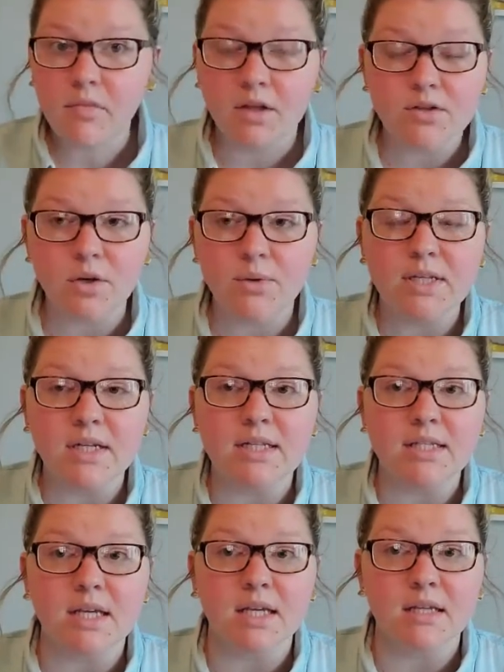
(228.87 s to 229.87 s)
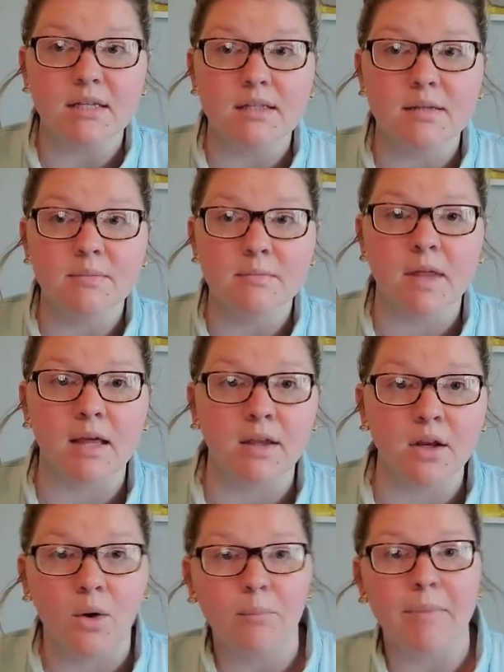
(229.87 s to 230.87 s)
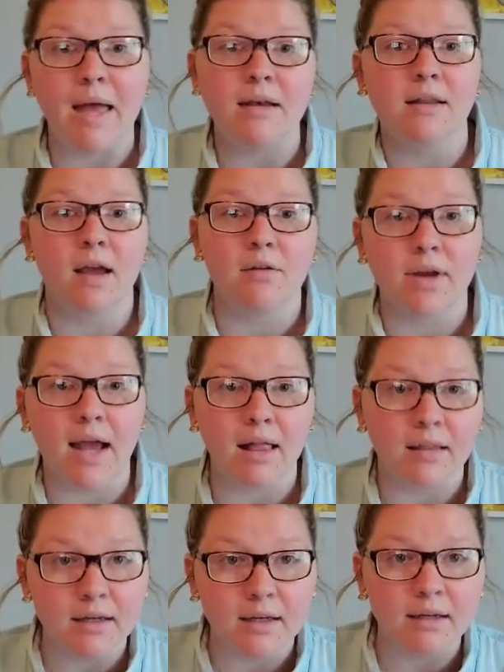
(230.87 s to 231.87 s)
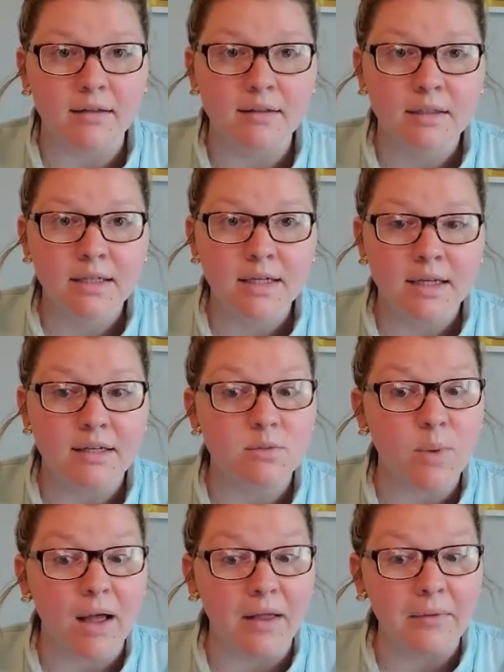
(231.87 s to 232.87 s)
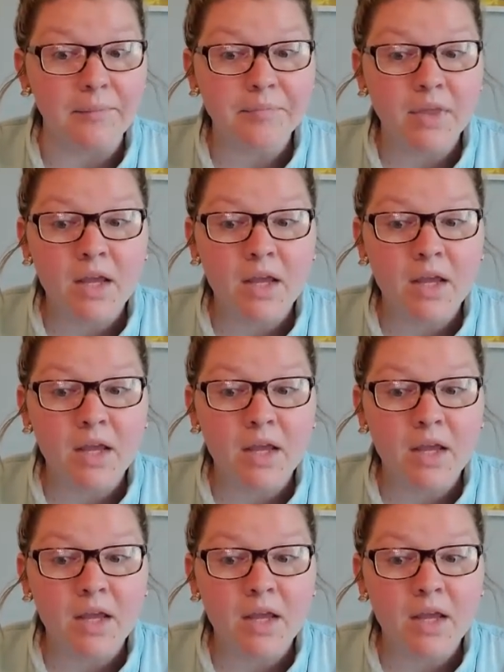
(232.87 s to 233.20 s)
So he does things that, you know, bend that reality as well.